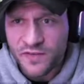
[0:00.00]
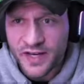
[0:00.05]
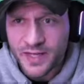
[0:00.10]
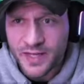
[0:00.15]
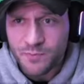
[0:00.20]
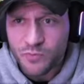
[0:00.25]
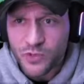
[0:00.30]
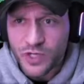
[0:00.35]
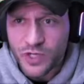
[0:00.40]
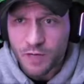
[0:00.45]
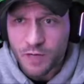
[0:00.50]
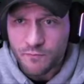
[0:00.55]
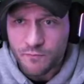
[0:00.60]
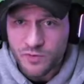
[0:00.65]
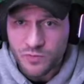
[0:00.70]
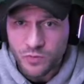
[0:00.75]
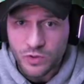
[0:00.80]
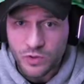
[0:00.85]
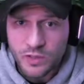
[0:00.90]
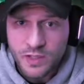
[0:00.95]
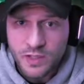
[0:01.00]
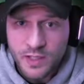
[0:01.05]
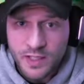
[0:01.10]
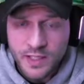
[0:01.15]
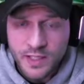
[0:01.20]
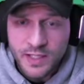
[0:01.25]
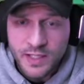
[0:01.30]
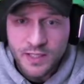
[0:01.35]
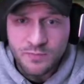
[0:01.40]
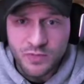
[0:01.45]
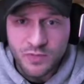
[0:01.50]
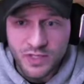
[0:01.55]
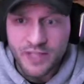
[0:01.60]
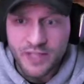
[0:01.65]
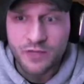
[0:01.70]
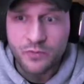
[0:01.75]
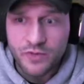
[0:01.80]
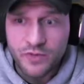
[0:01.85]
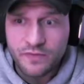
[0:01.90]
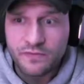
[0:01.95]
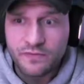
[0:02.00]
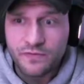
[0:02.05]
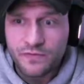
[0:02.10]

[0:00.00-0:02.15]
I'm pretty comfortable, but like we've